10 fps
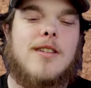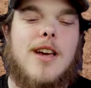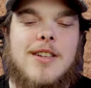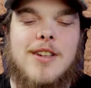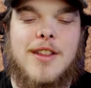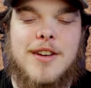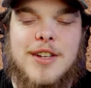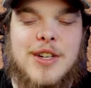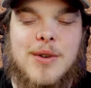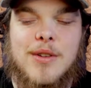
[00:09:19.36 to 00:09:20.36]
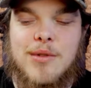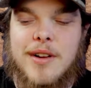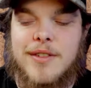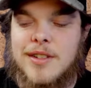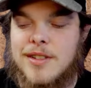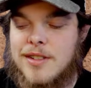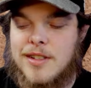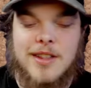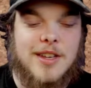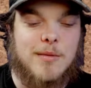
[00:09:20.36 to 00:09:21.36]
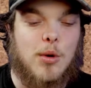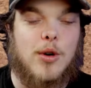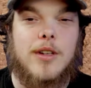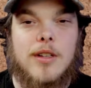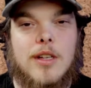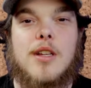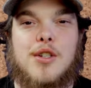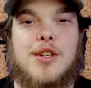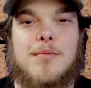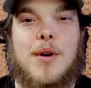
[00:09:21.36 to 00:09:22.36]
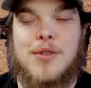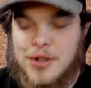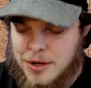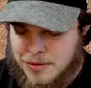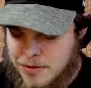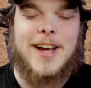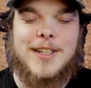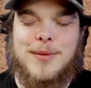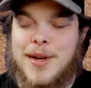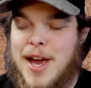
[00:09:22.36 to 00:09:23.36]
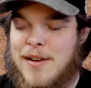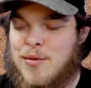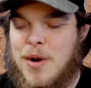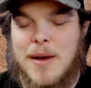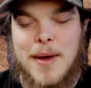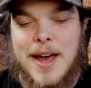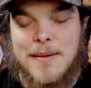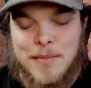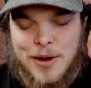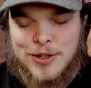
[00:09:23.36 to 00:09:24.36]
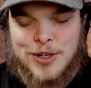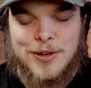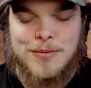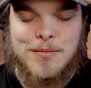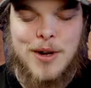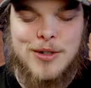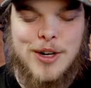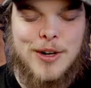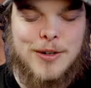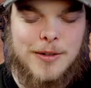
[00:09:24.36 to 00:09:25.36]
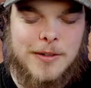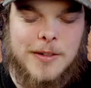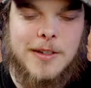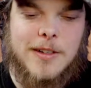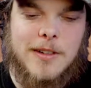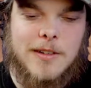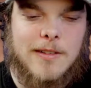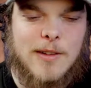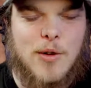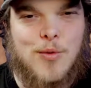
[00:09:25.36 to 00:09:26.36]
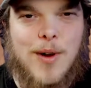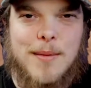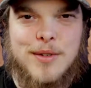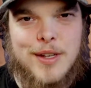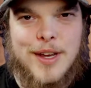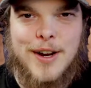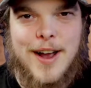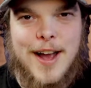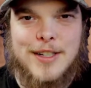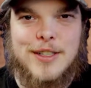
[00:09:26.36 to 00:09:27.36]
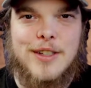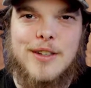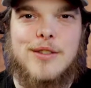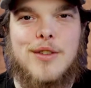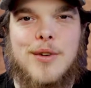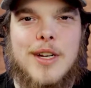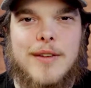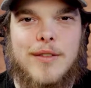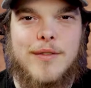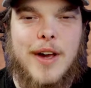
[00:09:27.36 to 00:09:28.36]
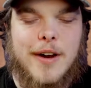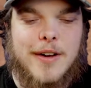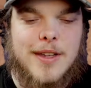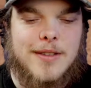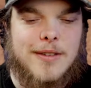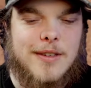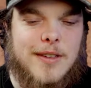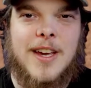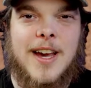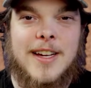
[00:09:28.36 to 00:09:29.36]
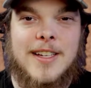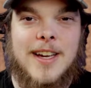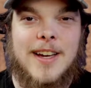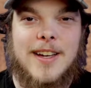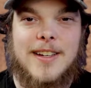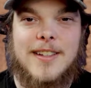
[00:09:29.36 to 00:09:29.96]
Has nothing to do with a reference at this point. It's just Mojo. Next we have Webhead Mojo, Web Slinger action. There's 3 different variants. Heck yeah.